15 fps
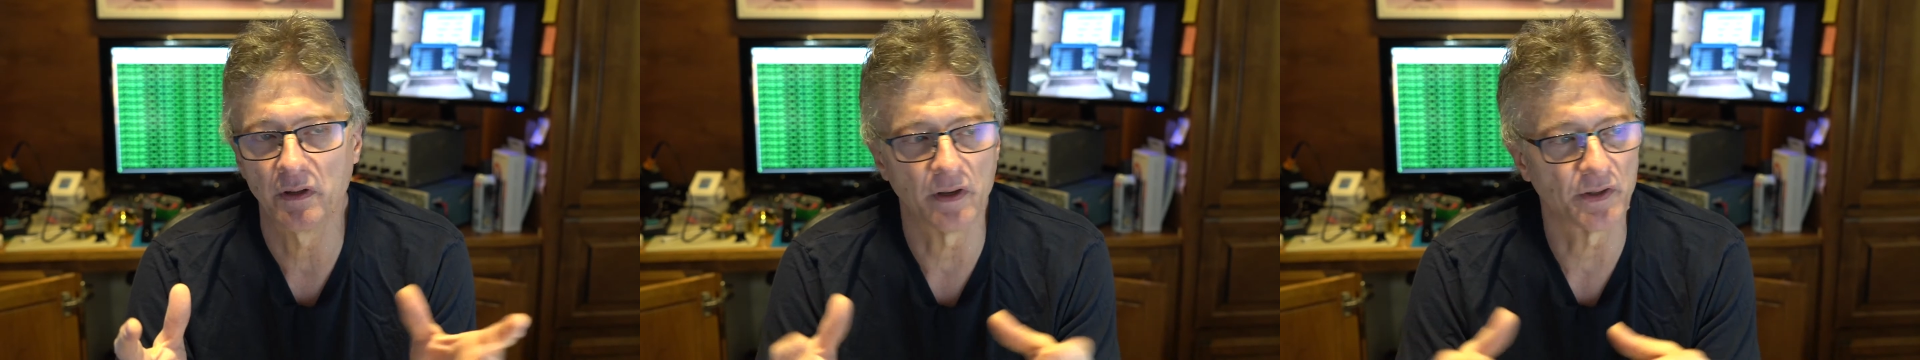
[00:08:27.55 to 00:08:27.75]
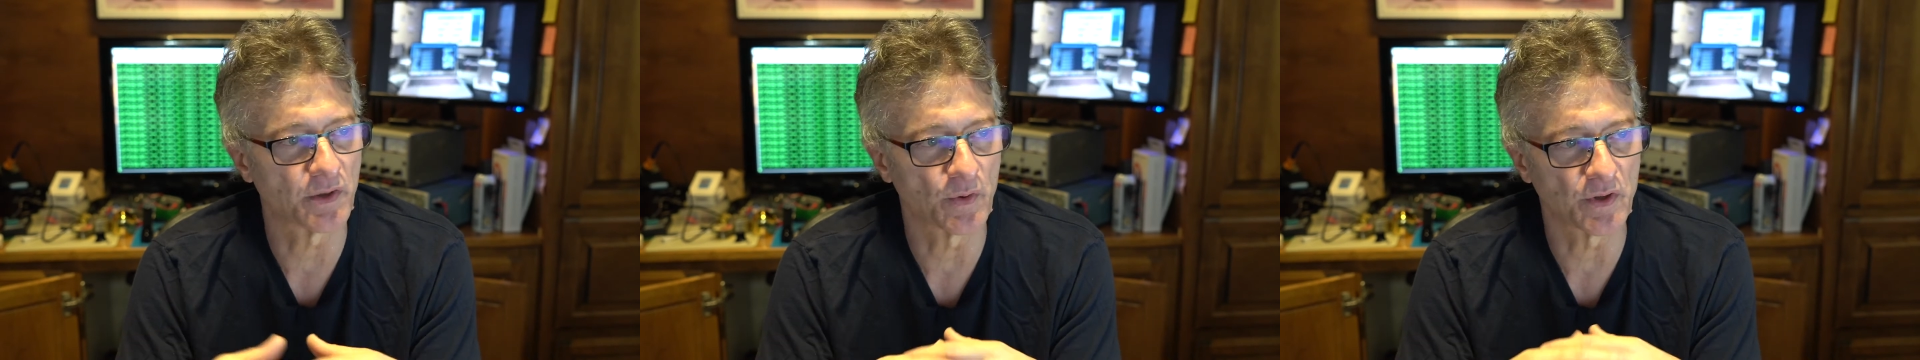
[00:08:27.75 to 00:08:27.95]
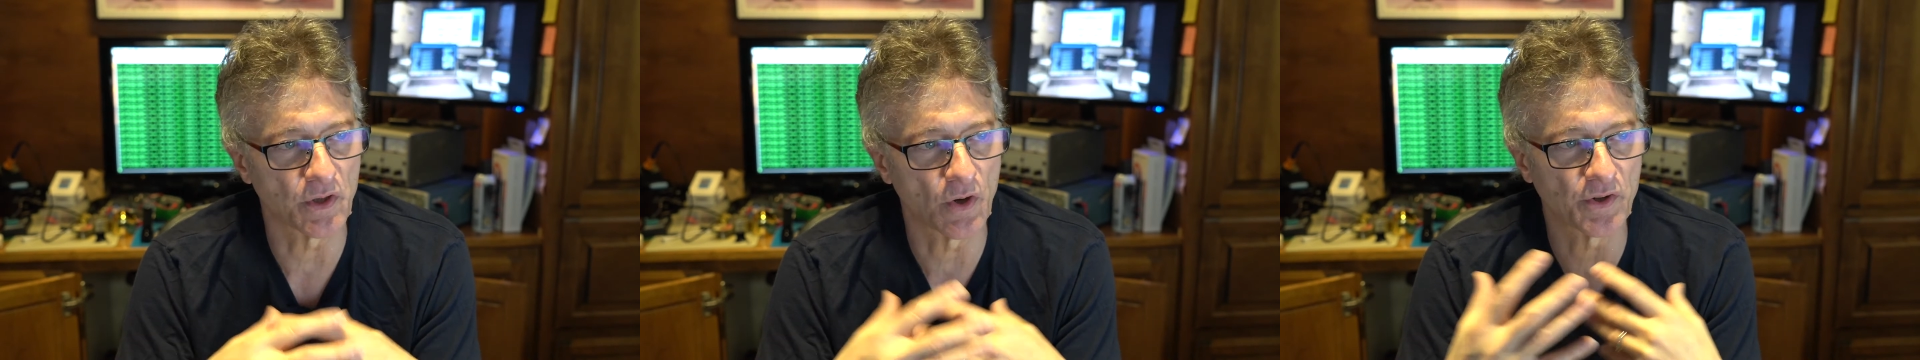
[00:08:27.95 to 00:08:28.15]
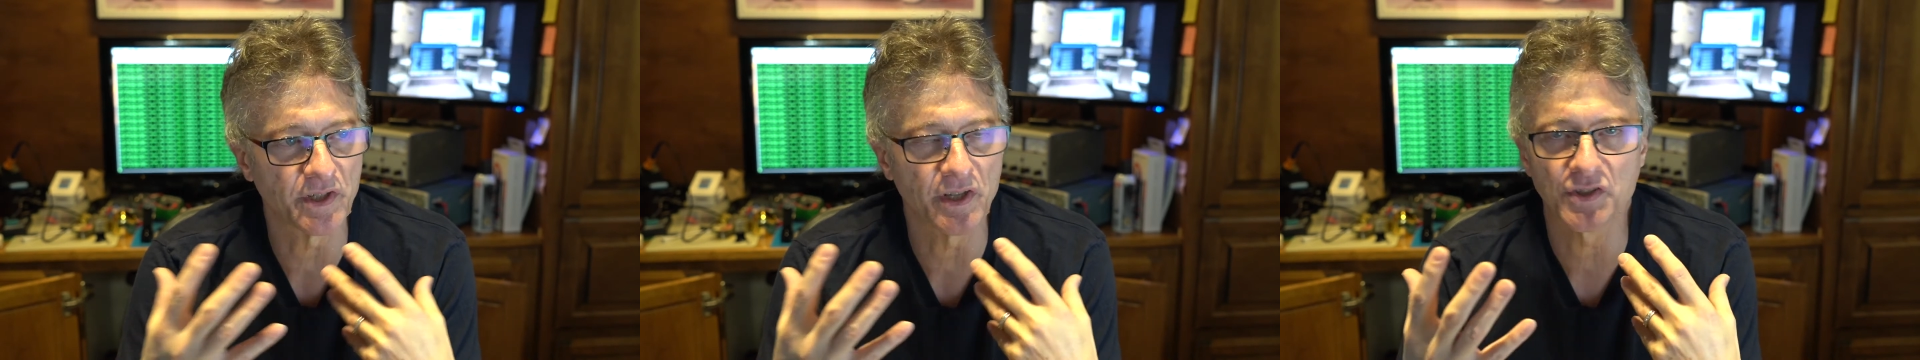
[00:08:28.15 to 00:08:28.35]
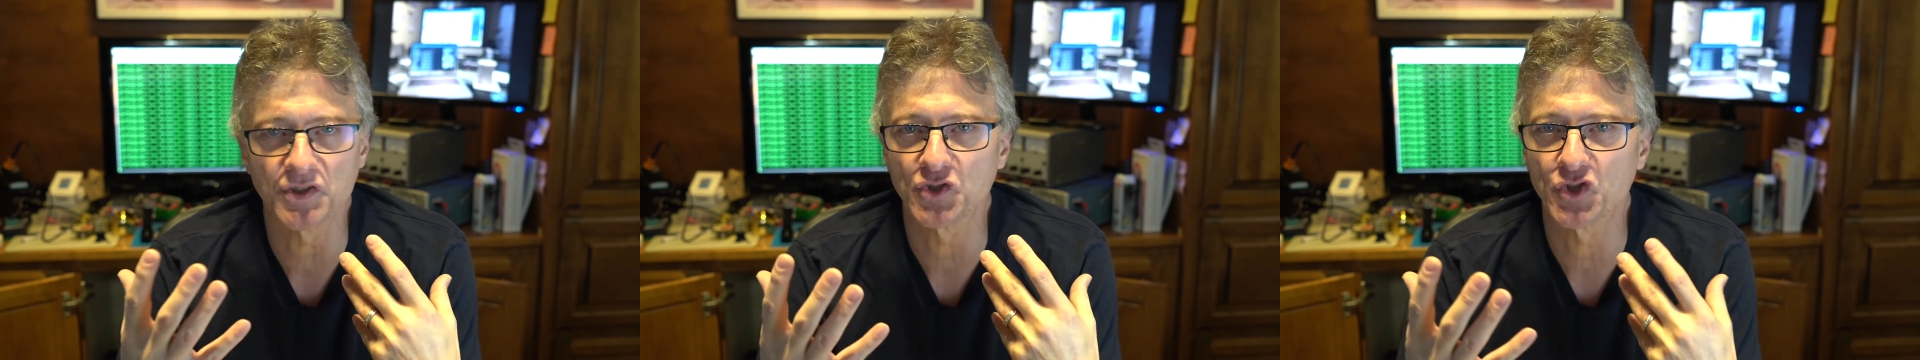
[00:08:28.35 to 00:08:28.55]
And so as long as
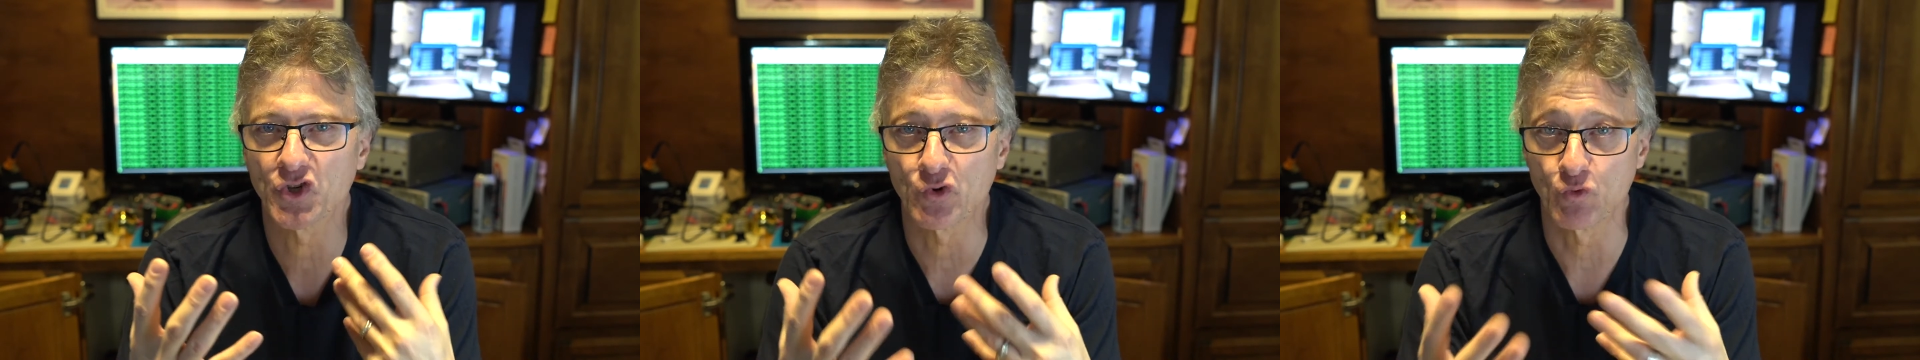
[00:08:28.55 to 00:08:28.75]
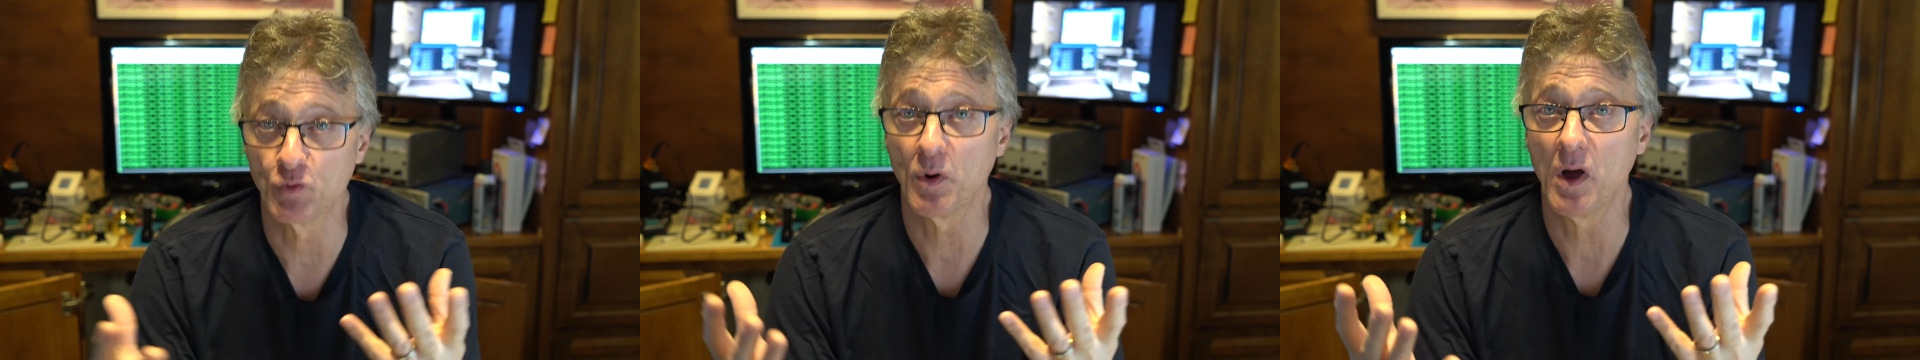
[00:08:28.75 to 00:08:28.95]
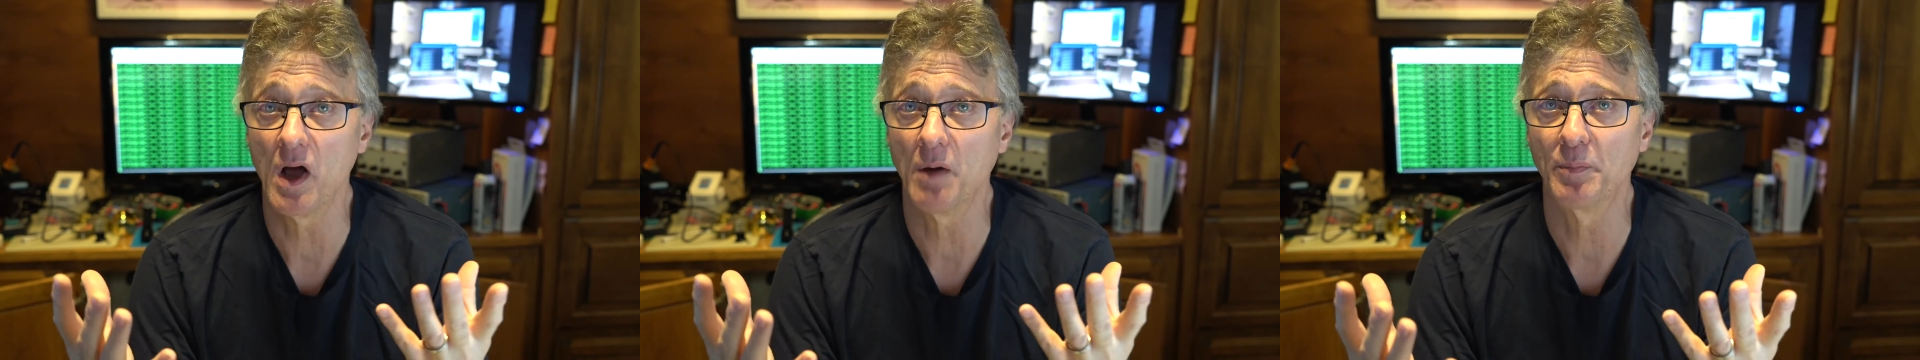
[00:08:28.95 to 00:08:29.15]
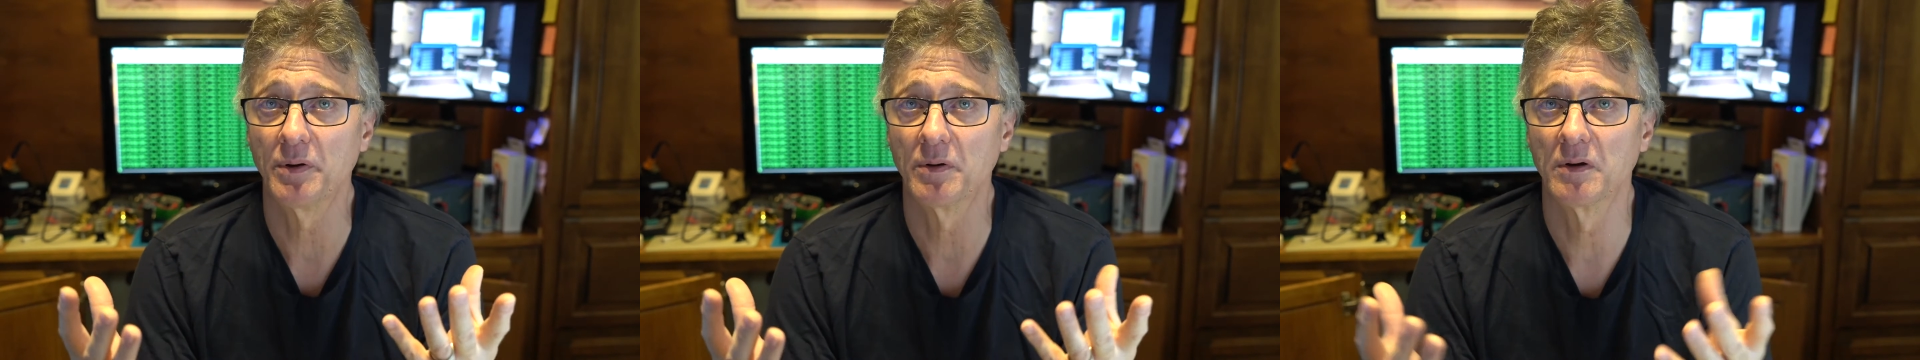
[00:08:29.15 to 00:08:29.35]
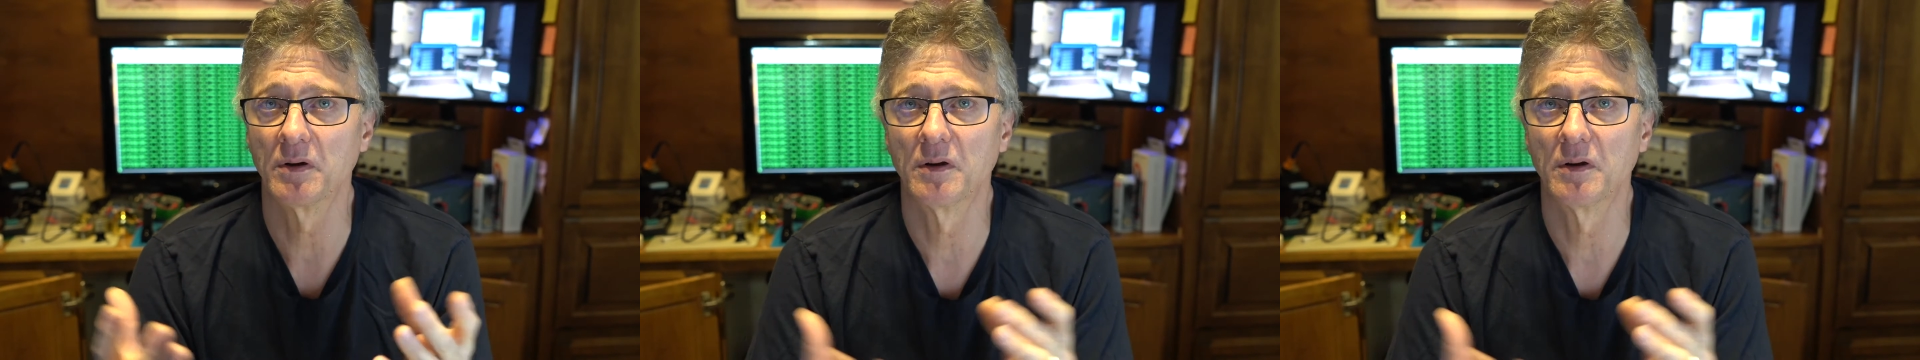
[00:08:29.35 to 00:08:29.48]
he doesn't screw up,